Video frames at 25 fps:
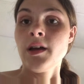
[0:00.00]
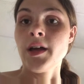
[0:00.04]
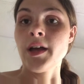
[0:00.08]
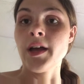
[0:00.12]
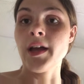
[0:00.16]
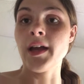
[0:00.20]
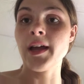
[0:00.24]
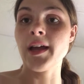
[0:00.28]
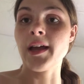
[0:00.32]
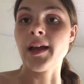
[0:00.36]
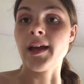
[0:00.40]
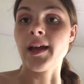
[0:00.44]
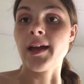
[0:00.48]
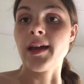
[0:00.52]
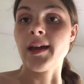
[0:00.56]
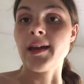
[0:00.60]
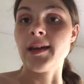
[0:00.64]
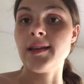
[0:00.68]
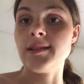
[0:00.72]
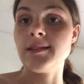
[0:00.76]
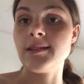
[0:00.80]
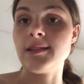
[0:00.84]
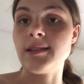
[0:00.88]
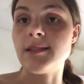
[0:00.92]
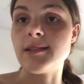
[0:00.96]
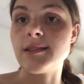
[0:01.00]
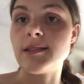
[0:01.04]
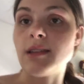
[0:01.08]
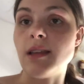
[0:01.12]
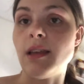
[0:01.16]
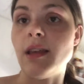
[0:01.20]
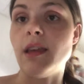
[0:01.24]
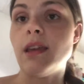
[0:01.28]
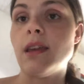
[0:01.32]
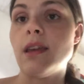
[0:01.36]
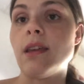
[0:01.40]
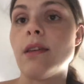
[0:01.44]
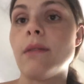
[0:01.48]
Hi, guys. It's
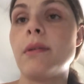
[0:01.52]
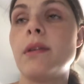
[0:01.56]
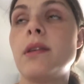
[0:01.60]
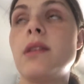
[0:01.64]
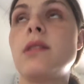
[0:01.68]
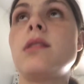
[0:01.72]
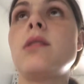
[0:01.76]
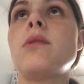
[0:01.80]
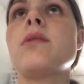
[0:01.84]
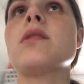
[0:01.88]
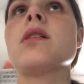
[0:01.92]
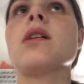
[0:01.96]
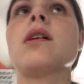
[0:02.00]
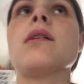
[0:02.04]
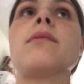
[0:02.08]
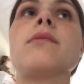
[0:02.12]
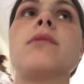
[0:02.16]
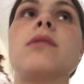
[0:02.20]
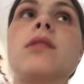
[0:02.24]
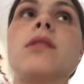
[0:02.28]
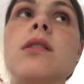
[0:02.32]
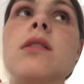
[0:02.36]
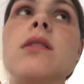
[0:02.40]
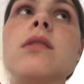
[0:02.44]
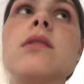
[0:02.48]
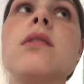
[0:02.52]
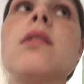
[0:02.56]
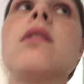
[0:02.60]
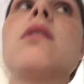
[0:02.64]
like, let me see what time it is